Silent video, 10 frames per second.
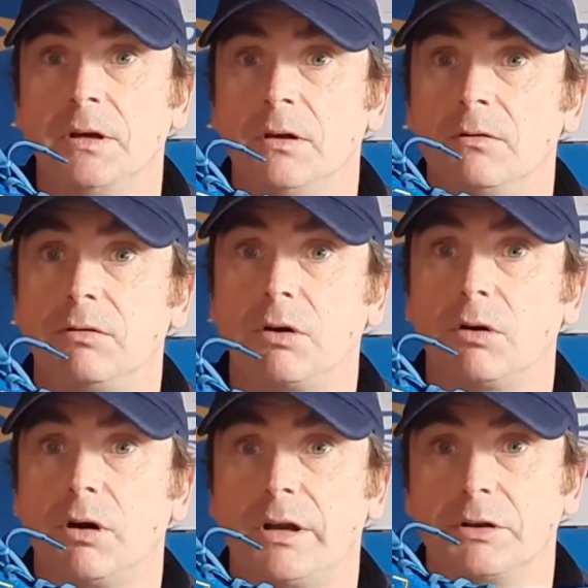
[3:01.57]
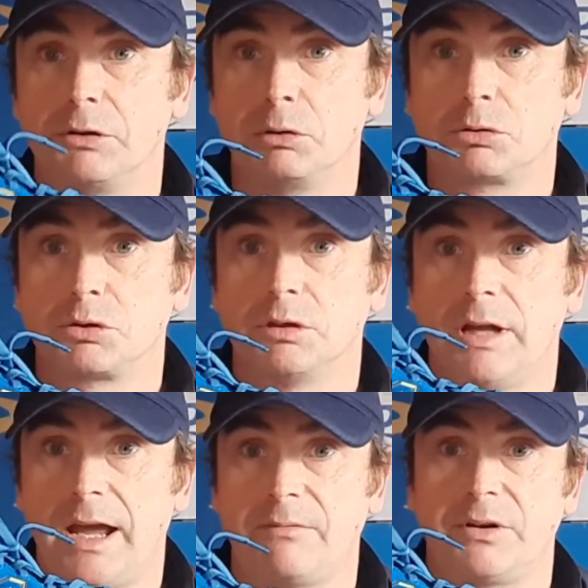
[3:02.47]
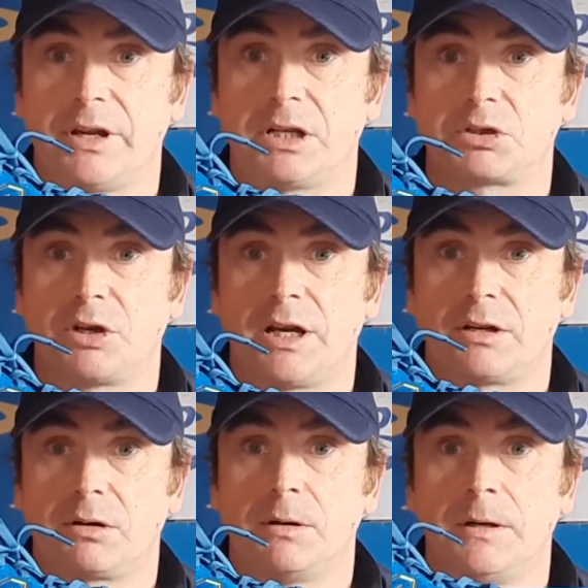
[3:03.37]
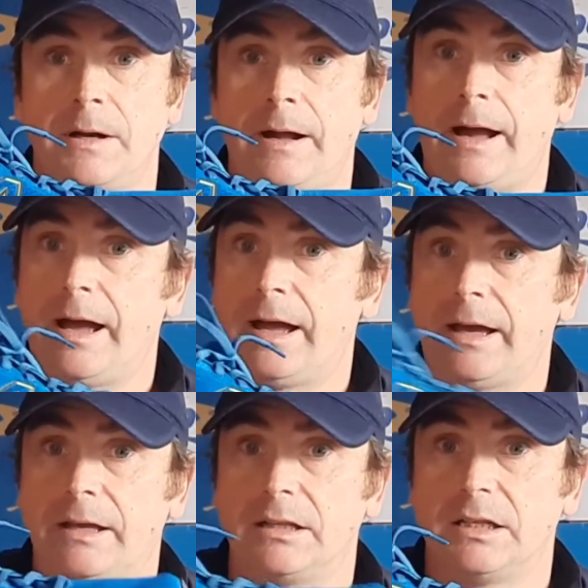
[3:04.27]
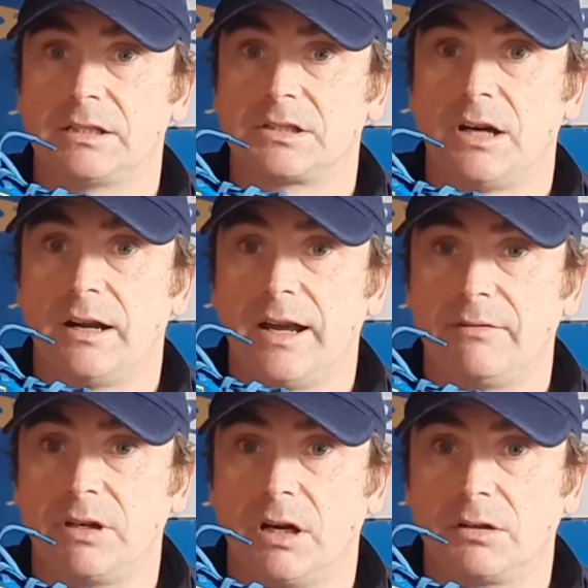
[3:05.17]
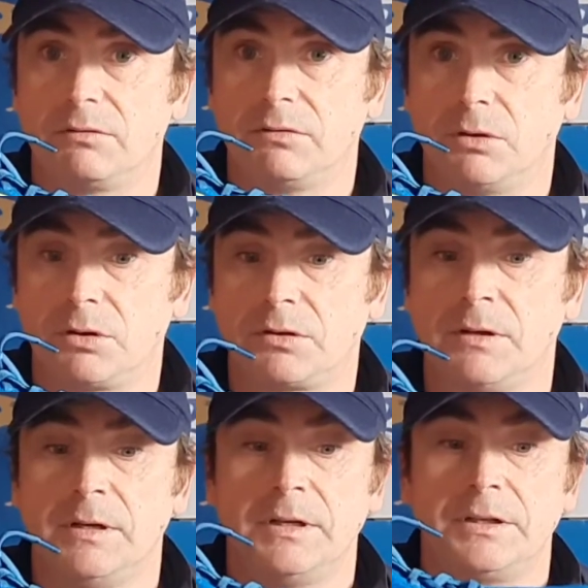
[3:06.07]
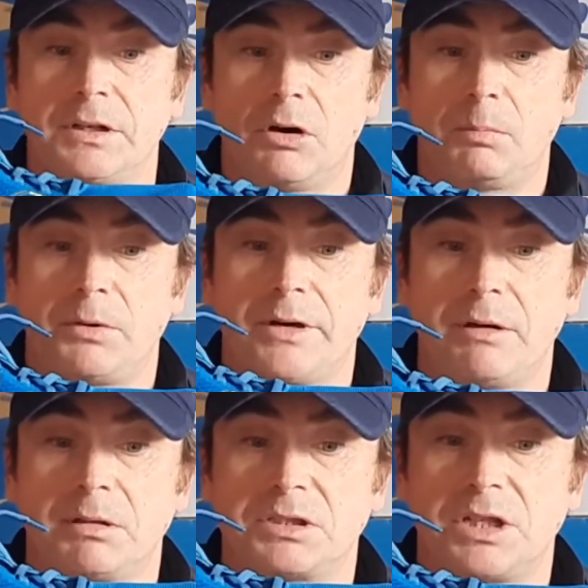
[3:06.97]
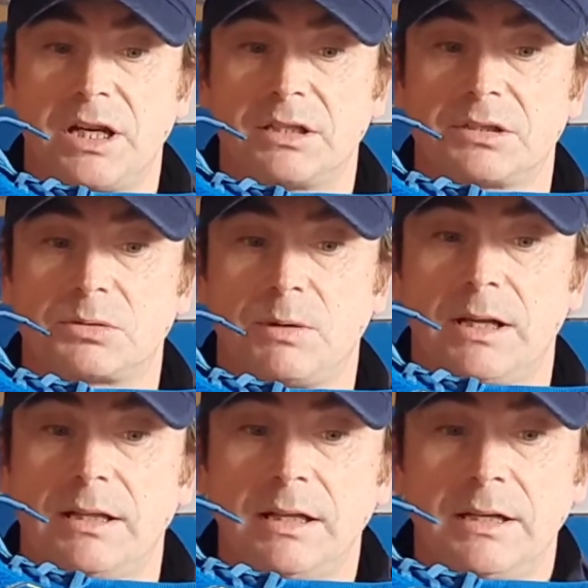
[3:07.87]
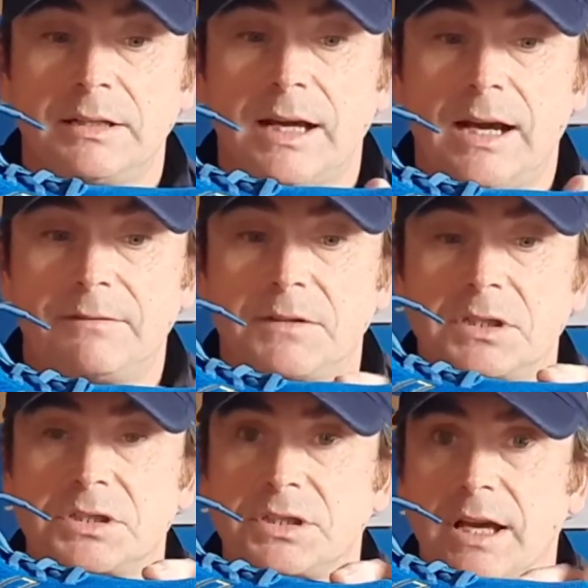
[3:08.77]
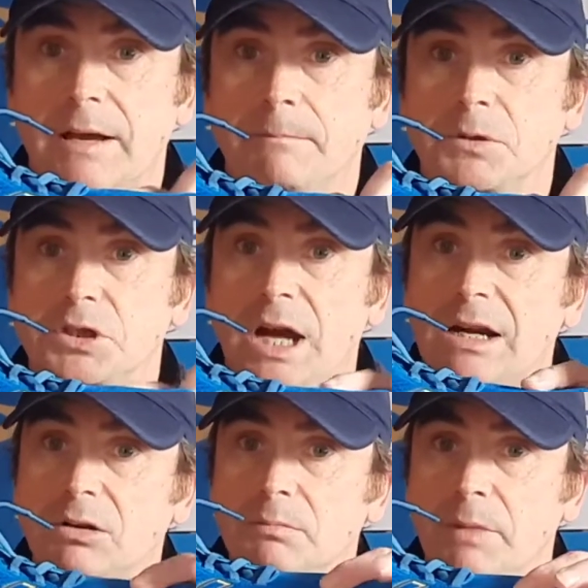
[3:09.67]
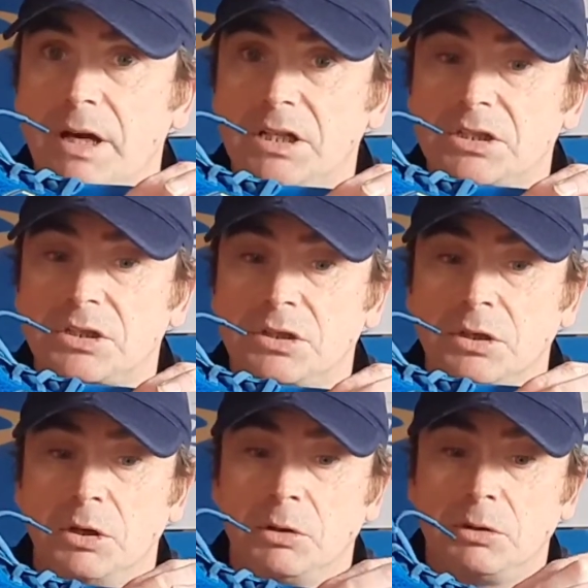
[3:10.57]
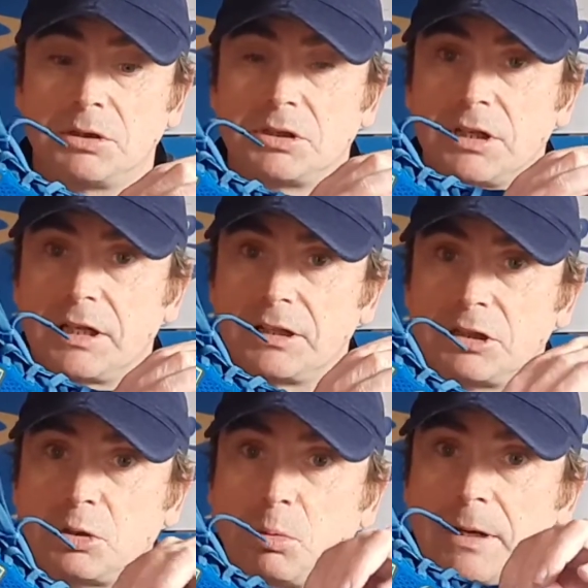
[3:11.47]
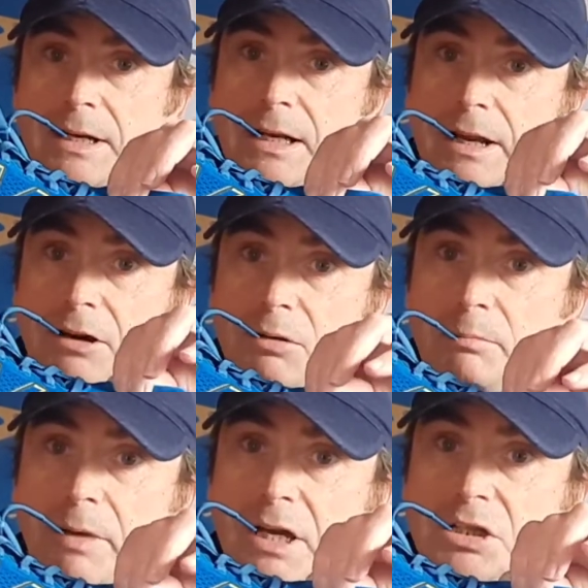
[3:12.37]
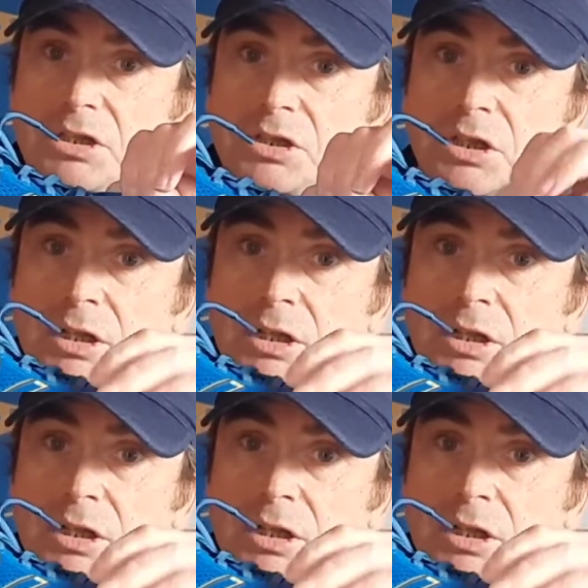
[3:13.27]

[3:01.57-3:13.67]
for a neutral everyday trainer. It's not heavy on the foot. The upper now has changed as well. They have this jacquard mesh, which is like a twin layered mesh,